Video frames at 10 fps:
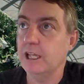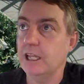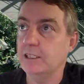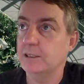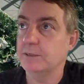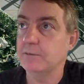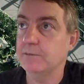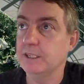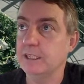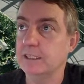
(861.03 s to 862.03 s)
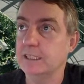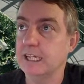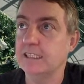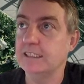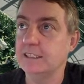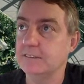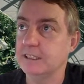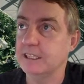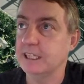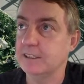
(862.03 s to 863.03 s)
in September, there's
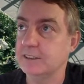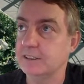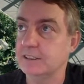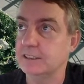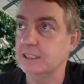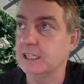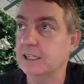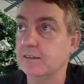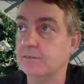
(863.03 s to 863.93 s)
83,000